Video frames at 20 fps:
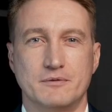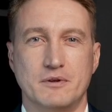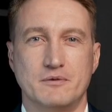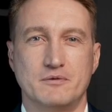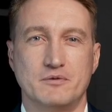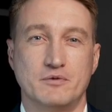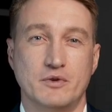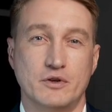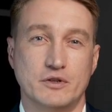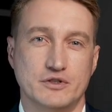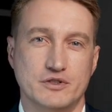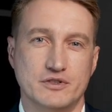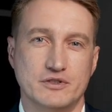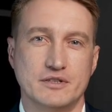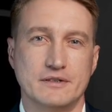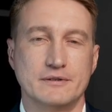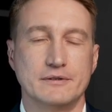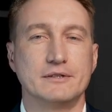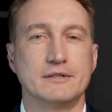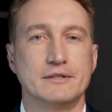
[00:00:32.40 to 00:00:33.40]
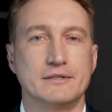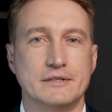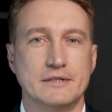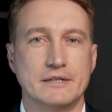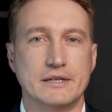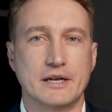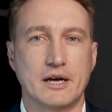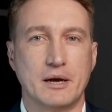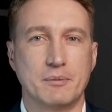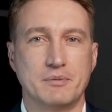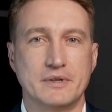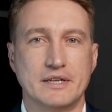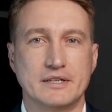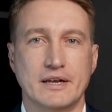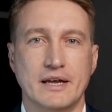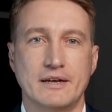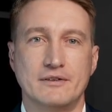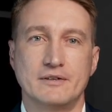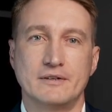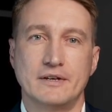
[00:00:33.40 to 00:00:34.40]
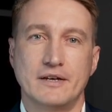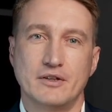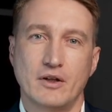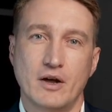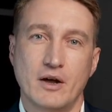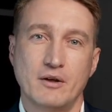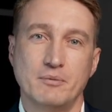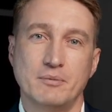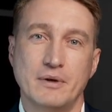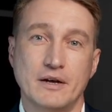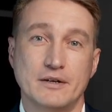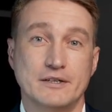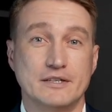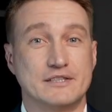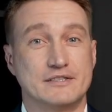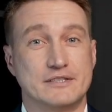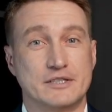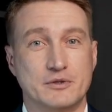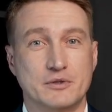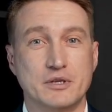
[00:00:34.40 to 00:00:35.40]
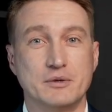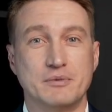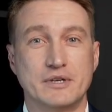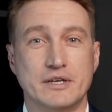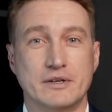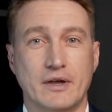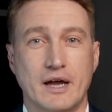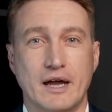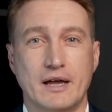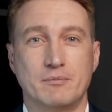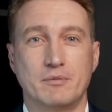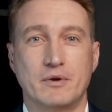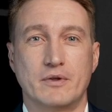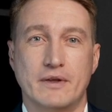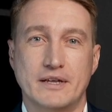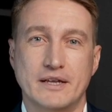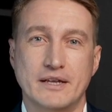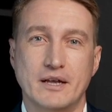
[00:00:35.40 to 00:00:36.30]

The first company type that they talk about is the limited liability